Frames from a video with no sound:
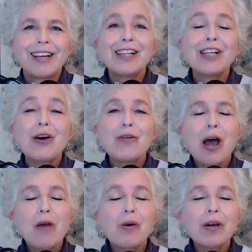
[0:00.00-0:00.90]
Hello,
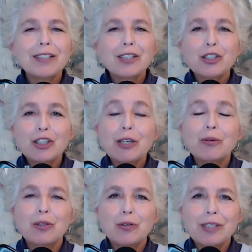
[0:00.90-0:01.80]
I wanted to share
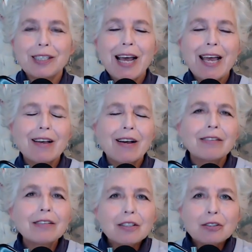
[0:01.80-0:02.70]
with you today a
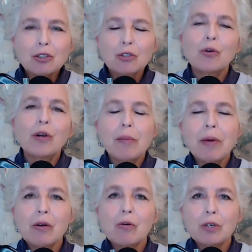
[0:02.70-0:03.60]
little story
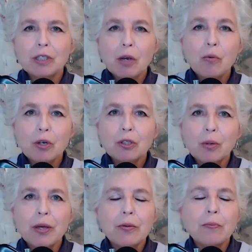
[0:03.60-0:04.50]
about a horse I worked
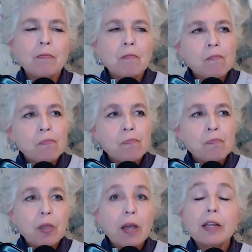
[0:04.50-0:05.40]
with.
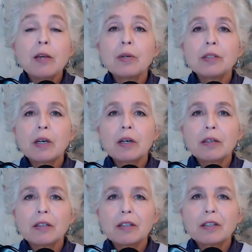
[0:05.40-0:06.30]
And he was
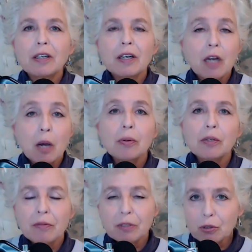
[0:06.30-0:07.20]
an upper
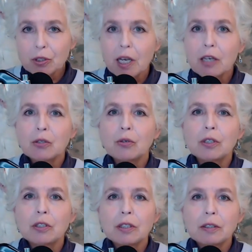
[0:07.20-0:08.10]
level dressage
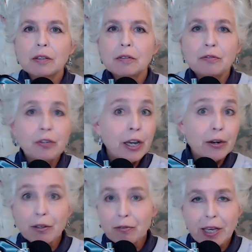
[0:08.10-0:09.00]
horse,
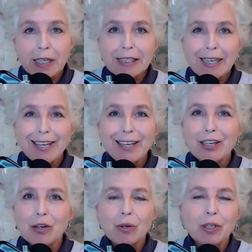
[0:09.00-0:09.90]
very fancy.
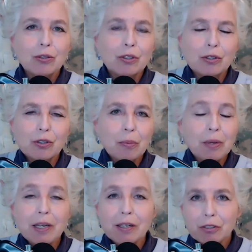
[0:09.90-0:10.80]
He used to
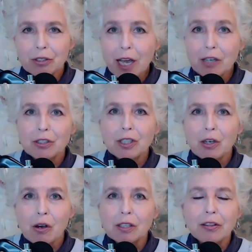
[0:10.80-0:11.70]
compete internationally,
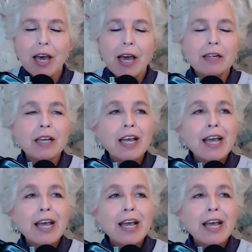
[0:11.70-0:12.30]
all of that.